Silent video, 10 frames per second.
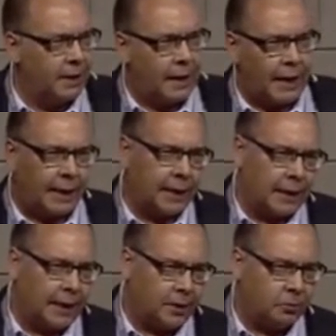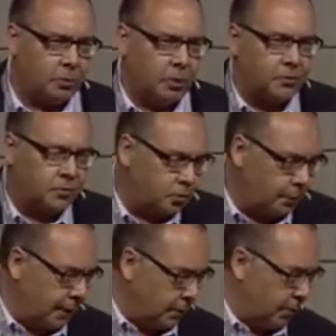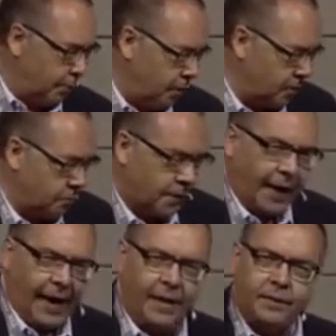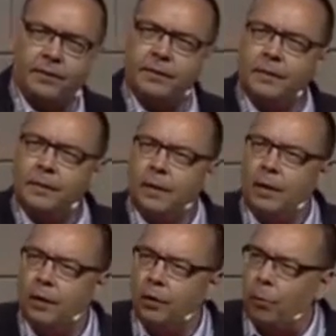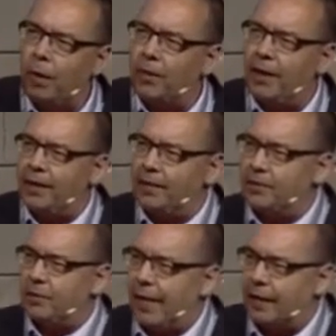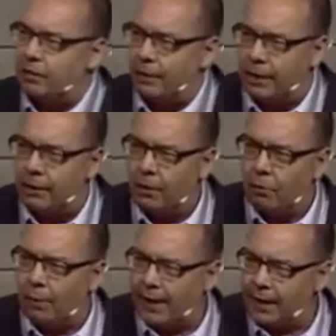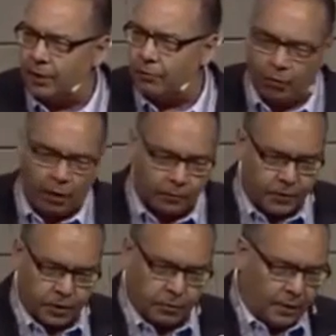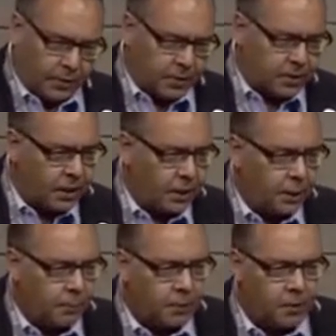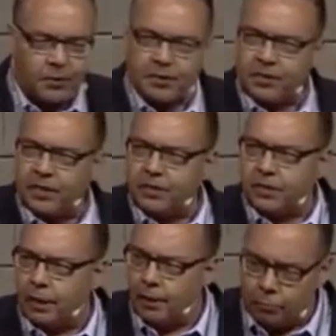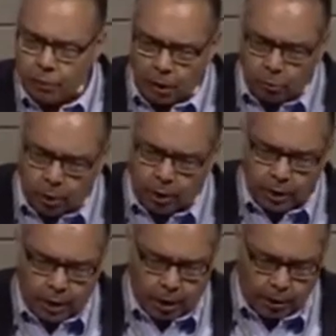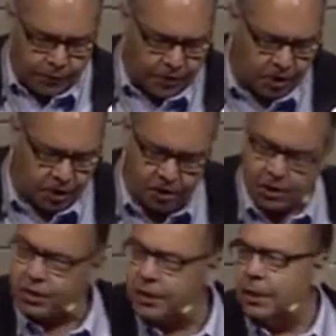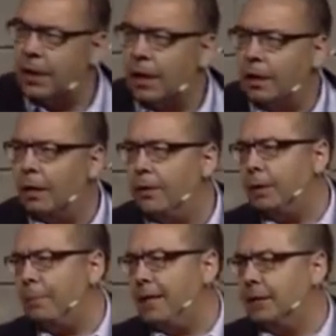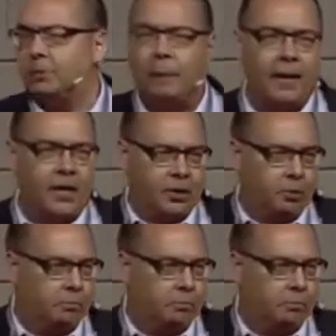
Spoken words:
I'd like to concentrate on the person with the hat, the one that is actually riding in front of the two others, because it's this role of the teachers that might inspire you.